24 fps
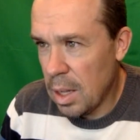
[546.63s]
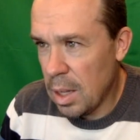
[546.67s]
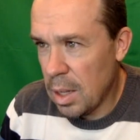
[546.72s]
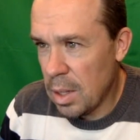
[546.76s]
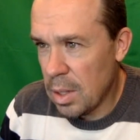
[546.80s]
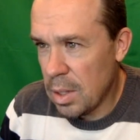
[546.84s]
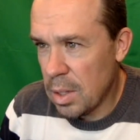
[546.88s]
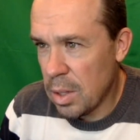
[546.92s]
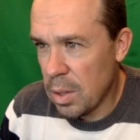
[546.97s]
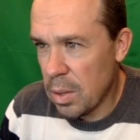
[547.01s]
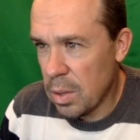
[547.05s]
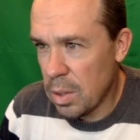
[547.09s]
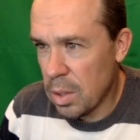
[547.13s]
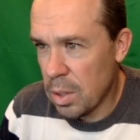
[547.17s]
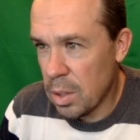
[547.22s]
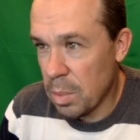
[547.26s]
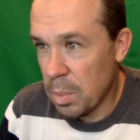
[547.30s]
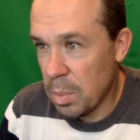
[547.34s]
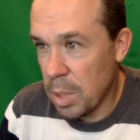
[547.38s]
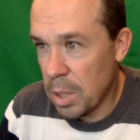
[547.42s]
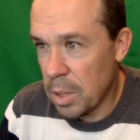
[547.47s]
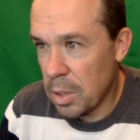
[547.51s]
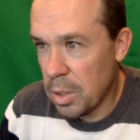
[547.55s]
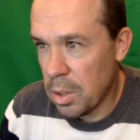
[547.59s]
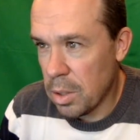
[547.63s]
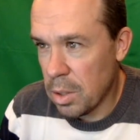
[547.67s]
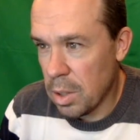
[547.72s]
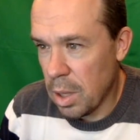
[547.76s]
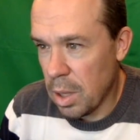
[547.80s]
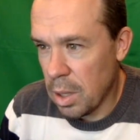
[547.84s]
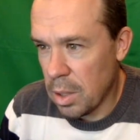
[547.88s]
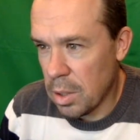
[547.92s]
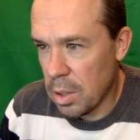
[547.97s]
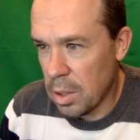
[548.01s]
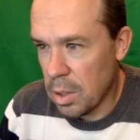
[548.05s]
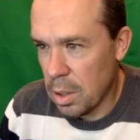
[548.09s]
So it's just pictures,
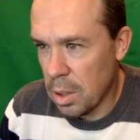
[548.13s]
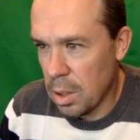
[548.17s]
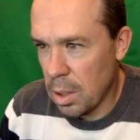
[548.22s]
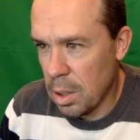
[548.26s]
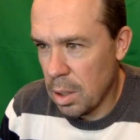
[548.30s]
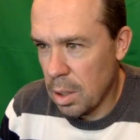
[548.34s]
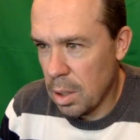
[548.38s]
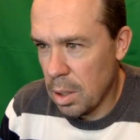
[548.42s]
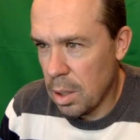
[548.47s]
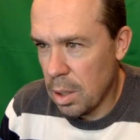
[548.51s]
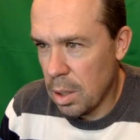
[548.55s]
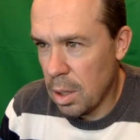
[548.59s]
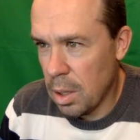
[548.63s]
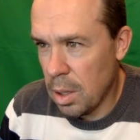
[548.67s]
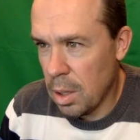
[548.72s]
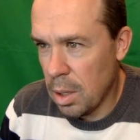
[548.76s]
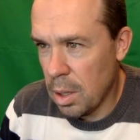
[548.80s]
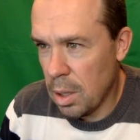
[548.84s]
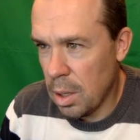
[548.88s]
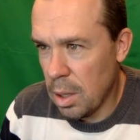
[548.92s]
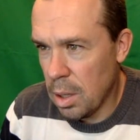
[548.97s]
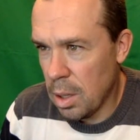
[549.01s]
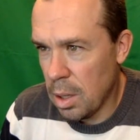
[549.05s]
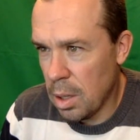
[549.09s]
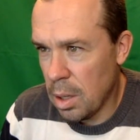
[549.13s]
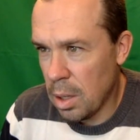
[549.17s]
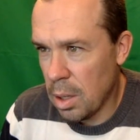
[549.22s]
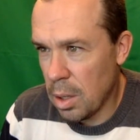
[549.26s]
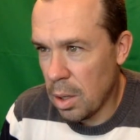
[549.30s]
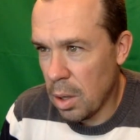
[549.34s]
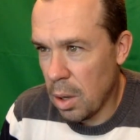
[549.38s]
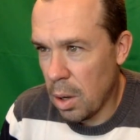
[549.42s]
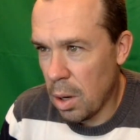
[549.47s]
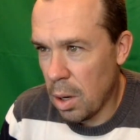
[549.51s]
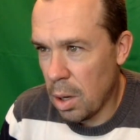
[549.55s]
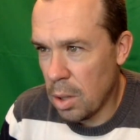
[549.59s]
actually.
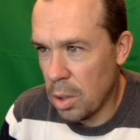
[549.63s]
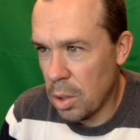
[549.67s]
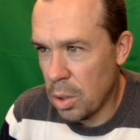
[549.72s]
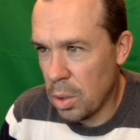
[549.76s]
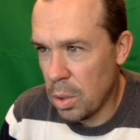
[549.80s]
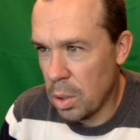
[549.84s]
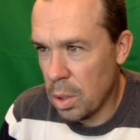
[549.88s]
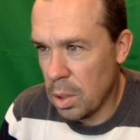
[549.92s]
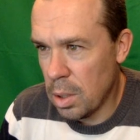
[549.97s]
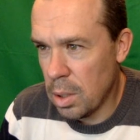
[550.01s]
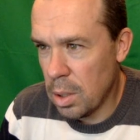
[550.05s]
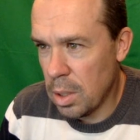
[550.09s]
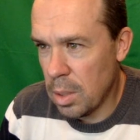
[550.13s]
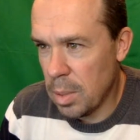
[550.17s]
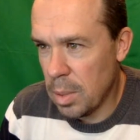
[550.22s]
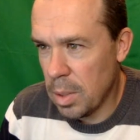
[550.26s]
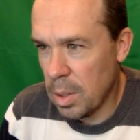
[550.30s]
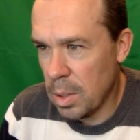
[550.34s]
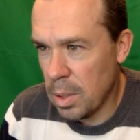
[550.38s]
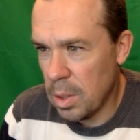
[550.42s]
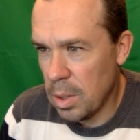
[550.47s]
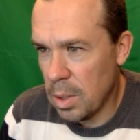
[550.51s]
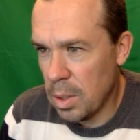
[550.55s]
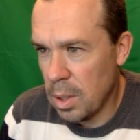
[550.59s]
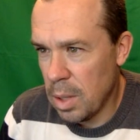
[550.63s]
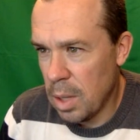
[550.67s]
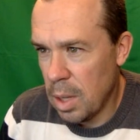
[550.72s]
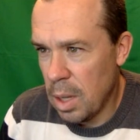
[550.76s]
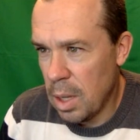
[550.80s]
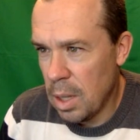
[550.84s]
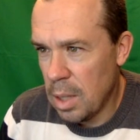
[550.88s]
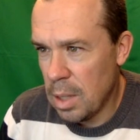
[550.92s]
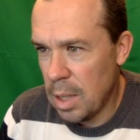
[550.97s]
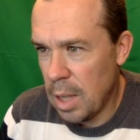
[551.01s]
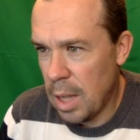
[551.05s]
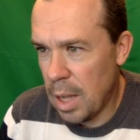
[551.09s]
Guard Jordan Simmons,
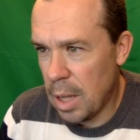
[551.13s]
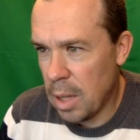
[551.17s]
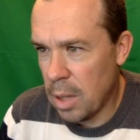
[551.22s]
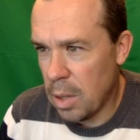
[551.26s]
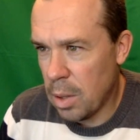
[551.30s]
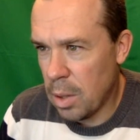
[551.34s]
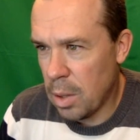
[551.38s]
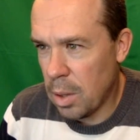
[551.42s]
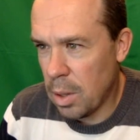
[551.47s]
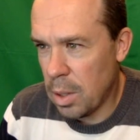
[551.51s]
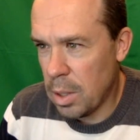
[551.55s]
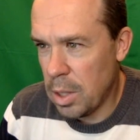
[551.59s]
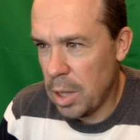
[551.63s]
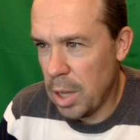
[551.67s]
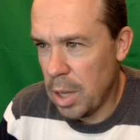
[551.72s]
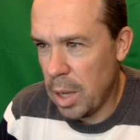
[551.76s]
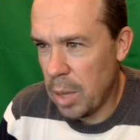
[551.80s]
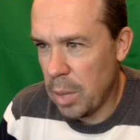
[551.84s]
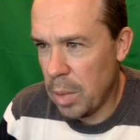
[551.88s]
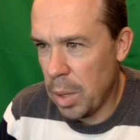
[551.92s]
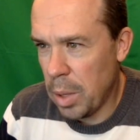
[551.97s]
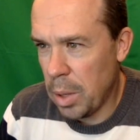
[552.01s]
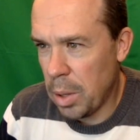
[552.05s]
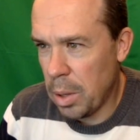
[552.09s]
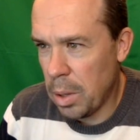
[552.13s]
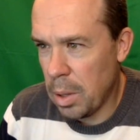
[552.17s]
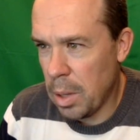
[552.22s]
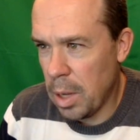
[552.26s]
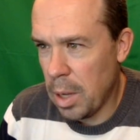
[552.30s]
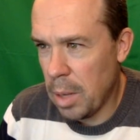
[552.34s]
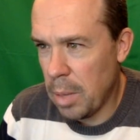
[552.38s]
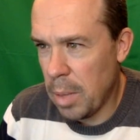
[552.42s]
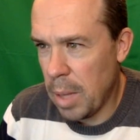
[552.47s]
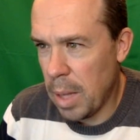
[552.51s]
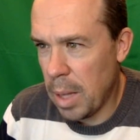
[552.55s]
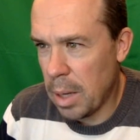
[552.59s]
tackle Chad Weller,
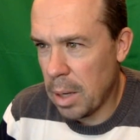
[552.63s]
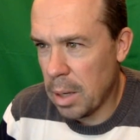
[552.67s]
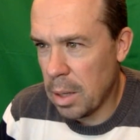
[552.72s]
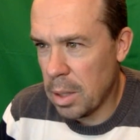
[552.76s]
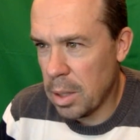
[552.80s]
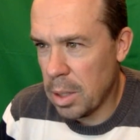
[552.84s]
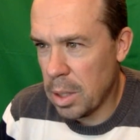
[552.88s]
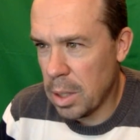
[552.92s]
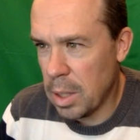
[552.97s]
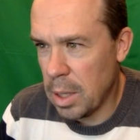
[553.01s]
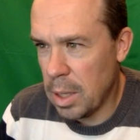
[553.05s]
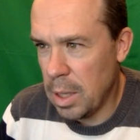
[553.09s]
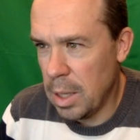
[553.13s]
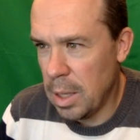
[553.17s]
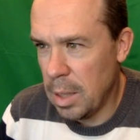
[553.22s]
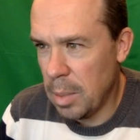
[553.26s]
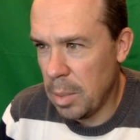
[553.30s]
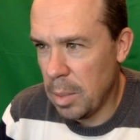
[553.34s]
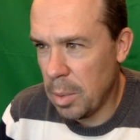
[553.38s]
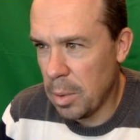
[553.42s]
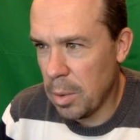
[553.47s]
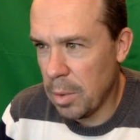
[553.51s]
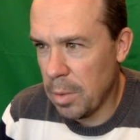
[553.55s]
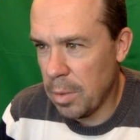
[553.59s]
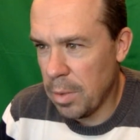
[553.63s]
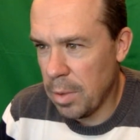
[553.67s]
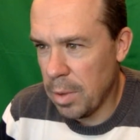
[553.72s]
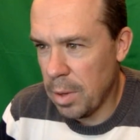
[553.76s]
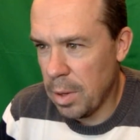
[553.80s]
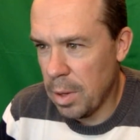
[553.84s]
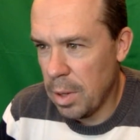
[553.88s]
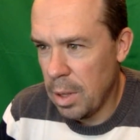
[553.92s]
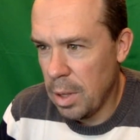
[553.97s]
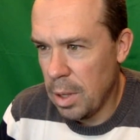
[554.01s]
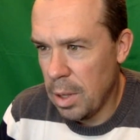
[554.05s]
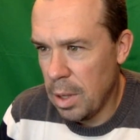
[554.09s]
linebacker Shaquem Griffin,